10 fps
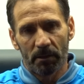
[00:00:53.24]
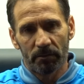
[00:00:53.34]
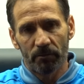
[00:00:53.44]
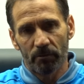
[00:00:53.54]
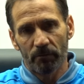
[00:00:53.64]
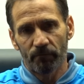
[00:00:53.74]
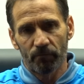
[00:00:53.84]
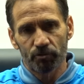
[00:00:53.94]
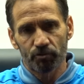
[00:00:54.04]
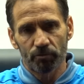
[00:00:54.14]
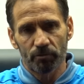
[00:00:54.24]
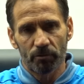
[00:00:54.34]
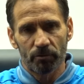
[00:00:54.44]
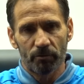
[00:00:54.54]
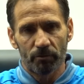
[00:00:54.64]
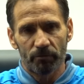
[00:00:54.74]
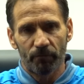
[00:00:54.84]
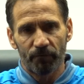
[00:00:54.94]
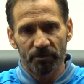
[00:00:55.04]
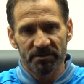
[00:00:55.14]
And for sure
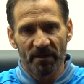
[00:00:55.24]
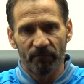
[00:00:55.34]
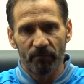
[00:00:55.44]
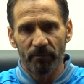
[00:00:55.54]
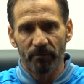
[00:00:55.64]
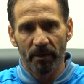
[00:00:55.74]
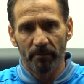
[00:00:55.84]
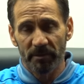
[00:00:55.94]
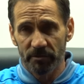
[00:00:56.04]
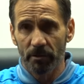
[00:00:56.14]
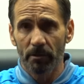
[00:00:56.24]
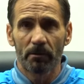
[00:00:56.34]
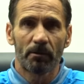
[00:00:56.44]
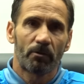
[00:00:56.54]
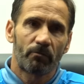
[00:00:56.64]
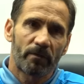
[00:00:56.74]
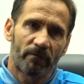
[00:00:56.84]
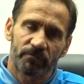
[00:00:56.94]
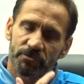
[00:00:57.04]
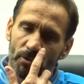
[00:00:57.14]
the first half we were better. We
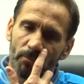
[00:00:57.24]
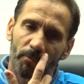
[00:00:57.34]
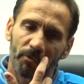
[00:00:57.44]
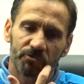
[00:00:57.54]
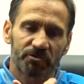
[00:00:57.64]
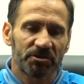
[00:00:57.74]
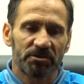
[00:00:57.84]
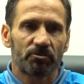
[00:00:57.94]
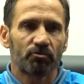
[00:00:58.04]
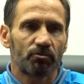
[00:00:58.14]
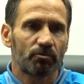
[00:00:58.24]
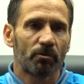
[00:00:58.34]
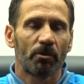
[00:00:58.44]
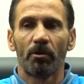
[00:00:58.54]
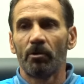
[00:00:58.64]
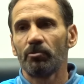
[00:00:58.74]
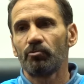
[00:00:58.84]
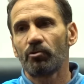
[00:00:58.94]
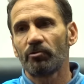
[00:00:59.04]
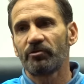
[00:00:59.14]
have some opportunity to
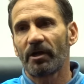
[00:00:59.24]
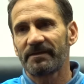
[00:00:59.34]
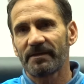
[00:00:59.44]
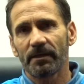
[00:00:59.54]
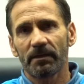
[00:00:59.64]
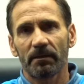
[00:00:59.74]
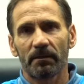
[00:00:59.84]
counter-attack.